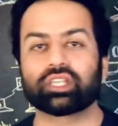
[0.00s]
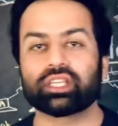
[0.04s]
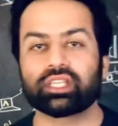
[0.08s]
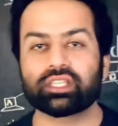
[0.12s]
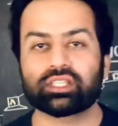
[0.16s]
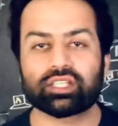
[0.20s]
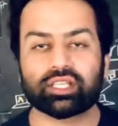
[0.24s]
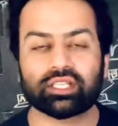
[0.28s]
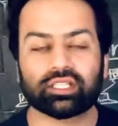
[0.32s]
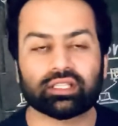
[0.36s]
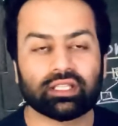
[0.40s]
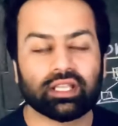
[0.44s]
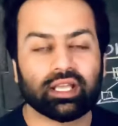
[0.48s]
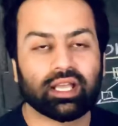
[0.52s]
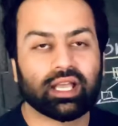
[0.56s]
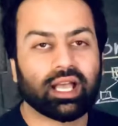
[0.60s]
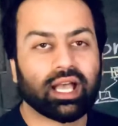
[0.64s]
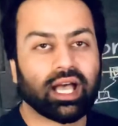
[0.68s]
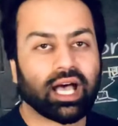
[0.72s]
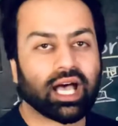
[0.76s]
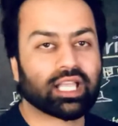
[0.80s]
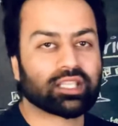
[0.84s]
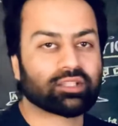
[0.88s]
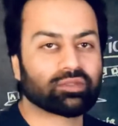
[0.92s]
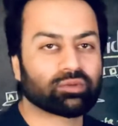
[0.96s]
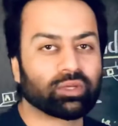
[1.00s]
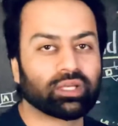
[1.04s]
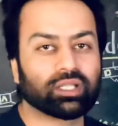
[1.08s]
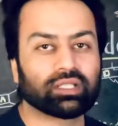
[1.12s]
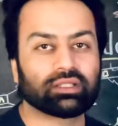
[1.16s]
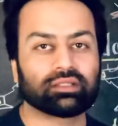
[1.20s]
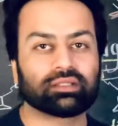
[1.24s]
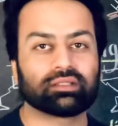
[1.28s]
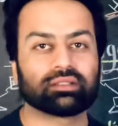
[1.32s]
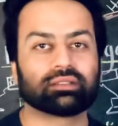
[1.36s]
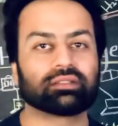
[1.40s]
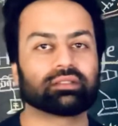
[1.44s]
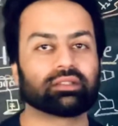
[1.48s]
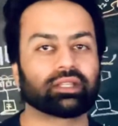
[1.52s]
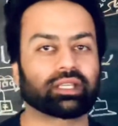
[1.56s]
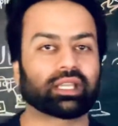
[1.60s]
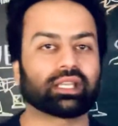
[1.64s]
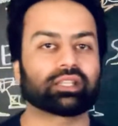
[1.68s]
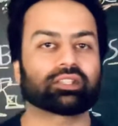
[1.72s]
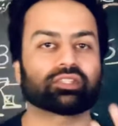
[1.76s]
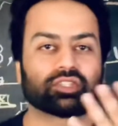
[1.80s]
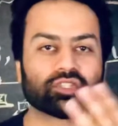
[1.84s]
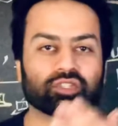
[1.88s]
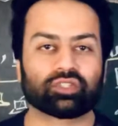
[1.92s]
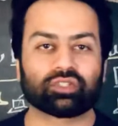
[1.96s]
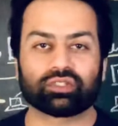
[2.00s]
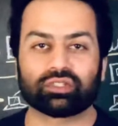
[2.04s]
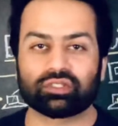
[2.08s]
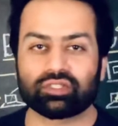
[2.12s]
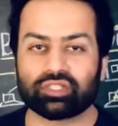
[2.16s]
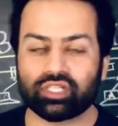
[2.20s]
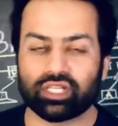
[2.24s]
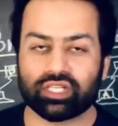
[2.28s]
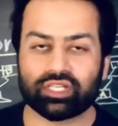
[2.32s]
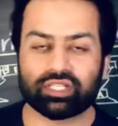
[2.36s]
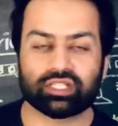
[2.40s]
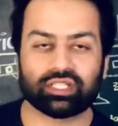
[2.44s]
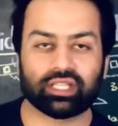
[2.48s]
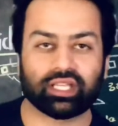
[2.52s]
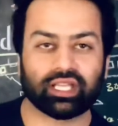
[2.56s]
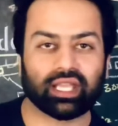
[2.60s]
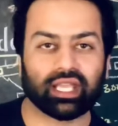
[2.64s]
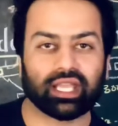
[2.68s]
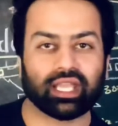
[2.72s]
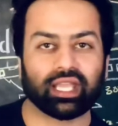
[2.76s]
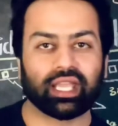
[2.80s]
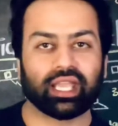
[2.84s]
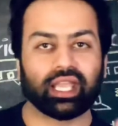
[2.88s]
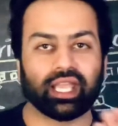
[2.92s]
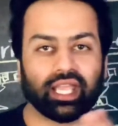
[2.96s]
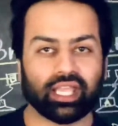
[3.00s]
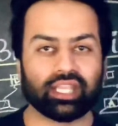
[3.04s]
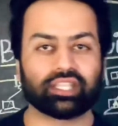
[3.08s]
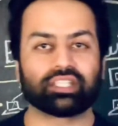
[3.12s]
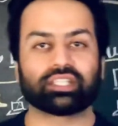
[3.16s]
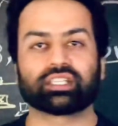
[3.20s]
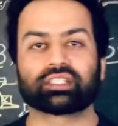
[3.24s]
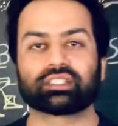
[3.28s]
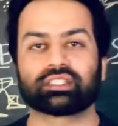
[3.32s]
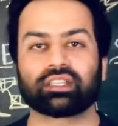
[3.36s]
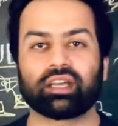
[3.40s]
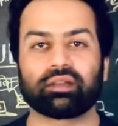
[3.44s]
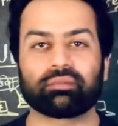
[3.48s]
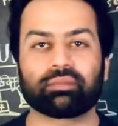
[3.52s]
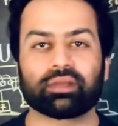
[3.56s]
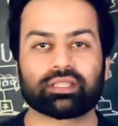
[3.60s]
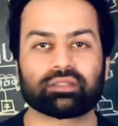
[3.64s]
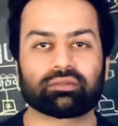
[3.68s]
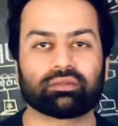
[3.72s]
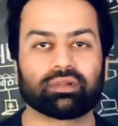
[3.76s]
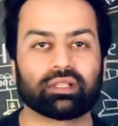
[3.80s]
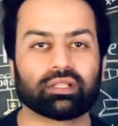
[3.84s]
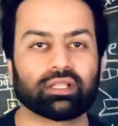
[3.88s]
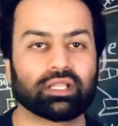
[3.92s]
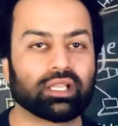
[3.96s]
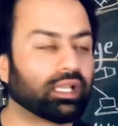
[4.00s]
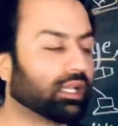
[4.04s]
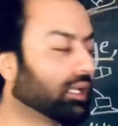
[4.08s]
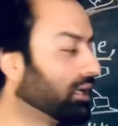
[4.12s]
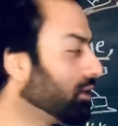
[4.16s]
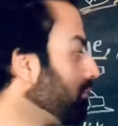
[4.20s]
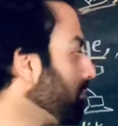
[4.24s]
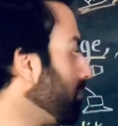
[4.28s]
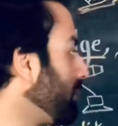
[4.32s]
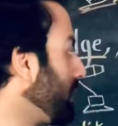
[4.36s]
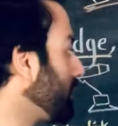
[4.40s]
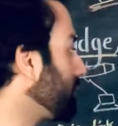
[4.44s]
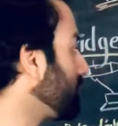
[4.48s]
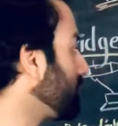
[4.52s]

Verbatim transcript: it as well. You can change the aging time as well, but